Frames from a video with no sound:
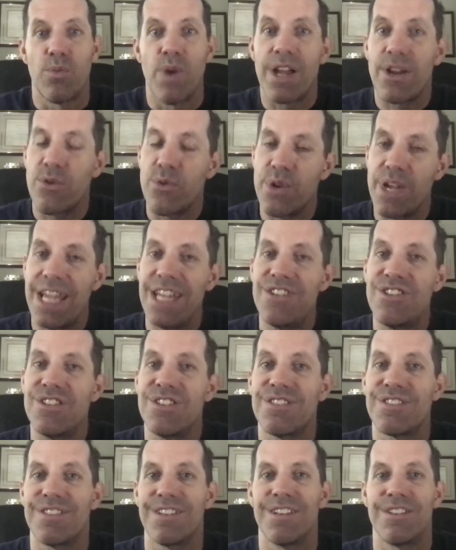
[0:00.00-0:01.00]

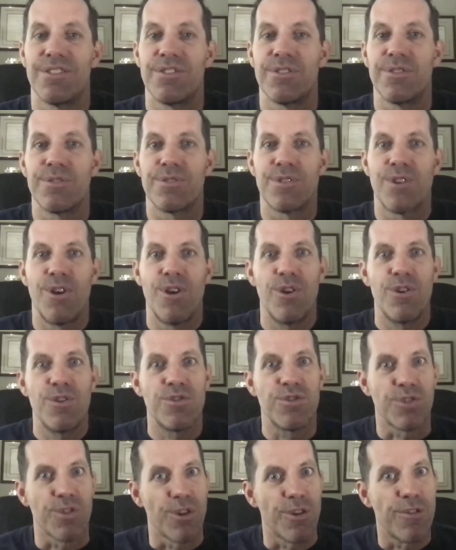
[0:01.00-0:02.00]
Recreation centers,
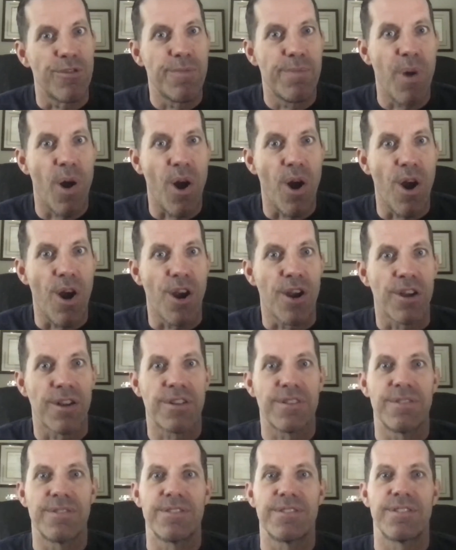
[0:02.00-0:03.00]
surf
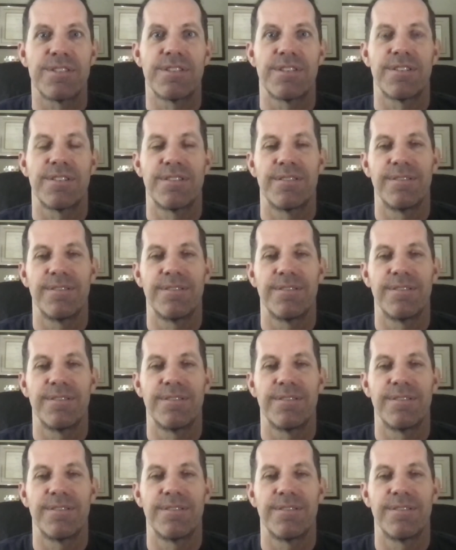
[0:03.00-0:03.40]
parks,